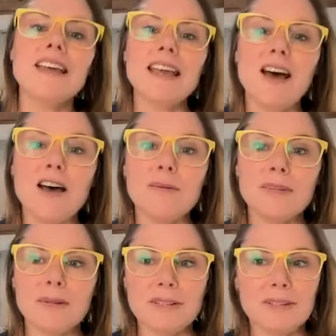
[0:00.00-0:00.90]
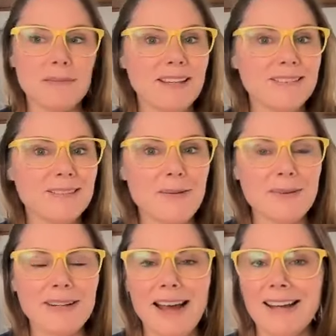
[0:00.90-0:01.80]
Um, there were some things
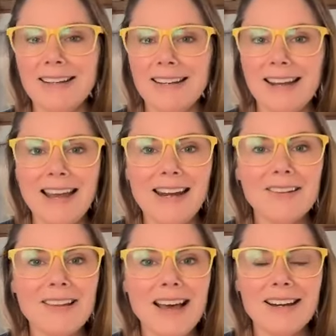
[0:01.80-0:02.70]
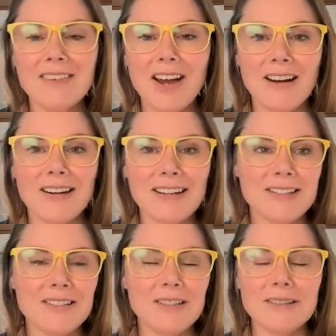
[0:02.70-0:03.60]
going on. Like I had a lot of car
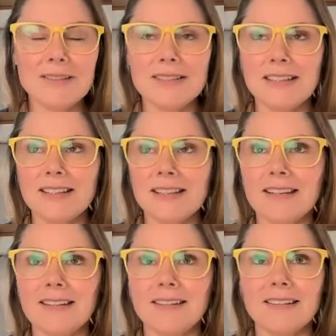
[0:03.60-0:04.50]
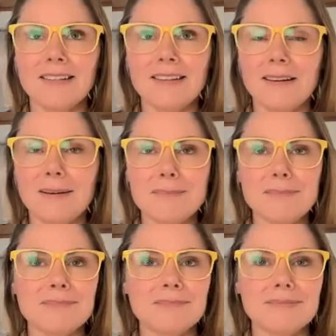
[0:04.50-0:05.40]
issues, and then um,
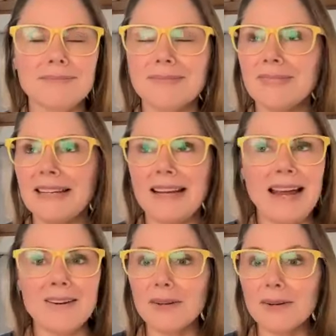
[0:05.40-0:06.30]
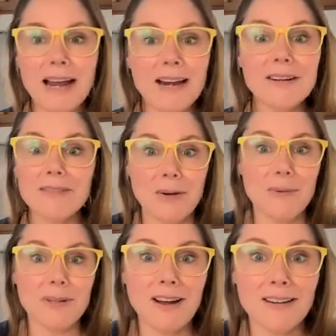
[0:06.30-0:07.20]
I don't know. I don't even know
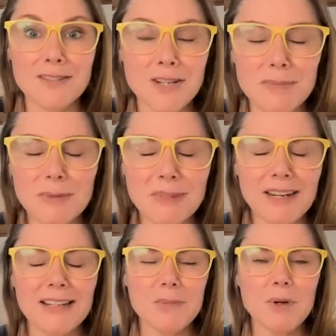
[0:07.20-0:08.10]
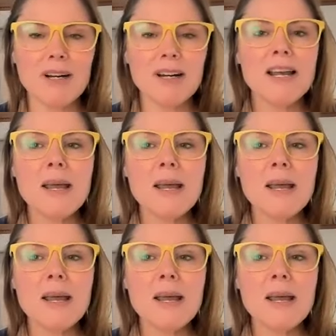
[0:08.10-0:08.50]
what the hardships were anymore.